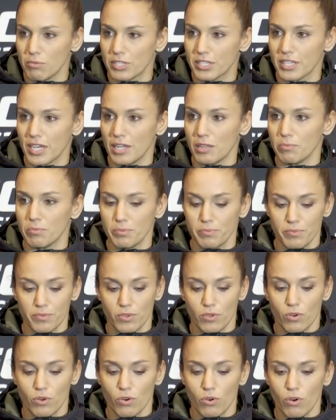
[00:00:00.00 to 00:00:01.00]
It's kind of
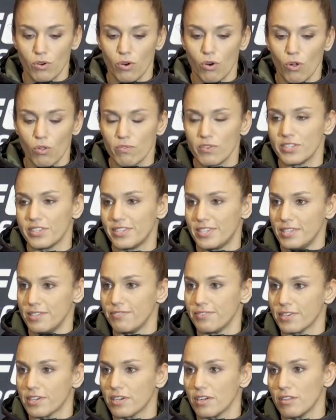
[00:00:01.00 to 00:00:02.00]
always
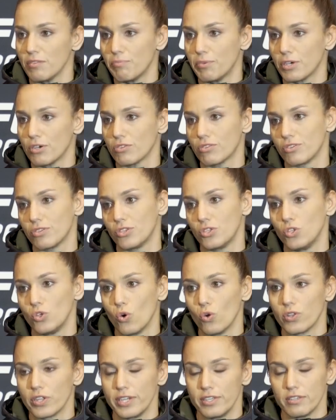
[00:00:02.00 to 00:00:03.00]
difficult because
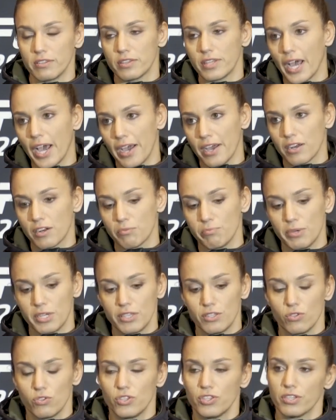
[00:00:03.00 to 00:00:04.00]
you're already tired,
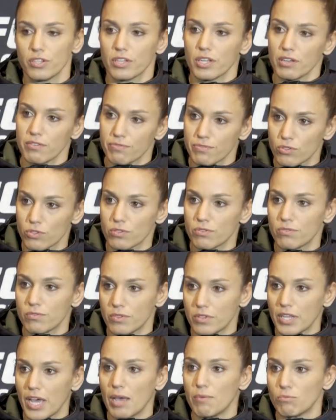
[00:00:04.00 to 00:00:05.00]
but you still have
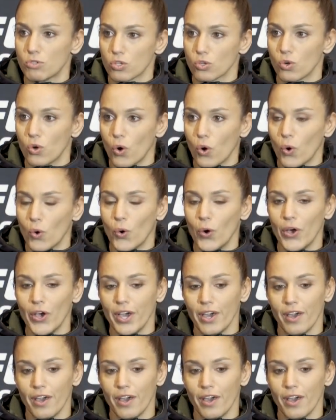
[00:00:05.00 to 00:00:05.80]
time to go,